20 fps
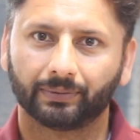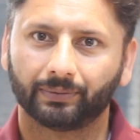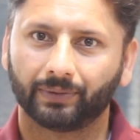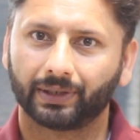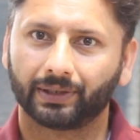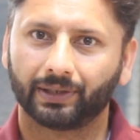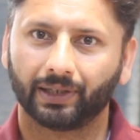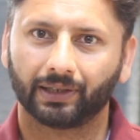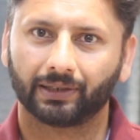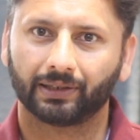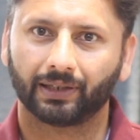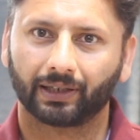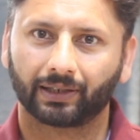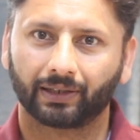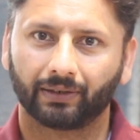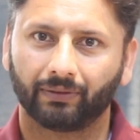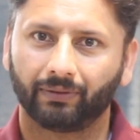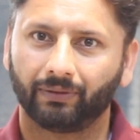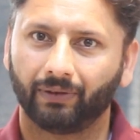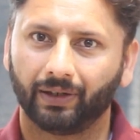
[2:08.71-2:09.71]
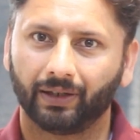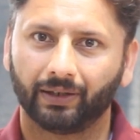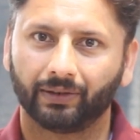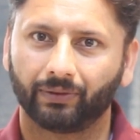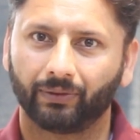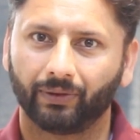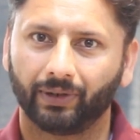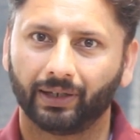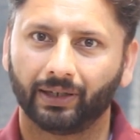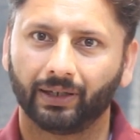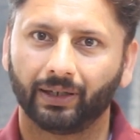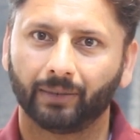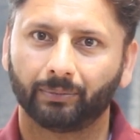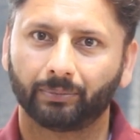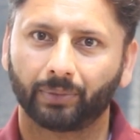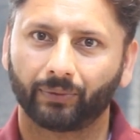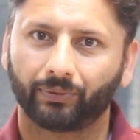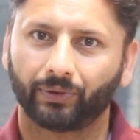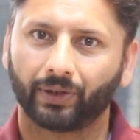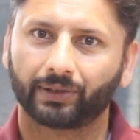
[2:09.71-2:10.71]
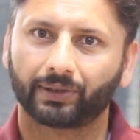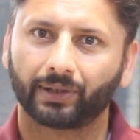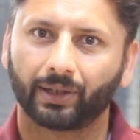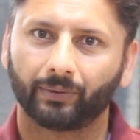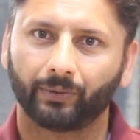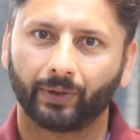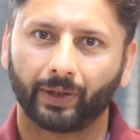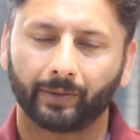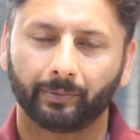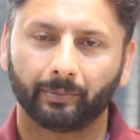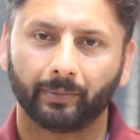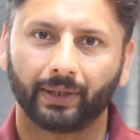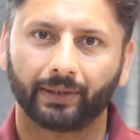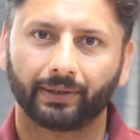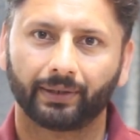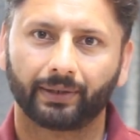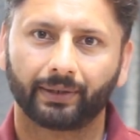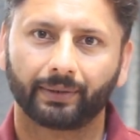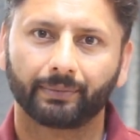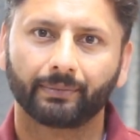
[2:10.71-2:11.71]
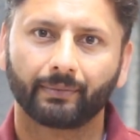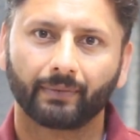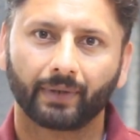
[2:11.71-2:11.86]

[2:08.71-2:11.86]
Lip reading: were done like in a really professional manner.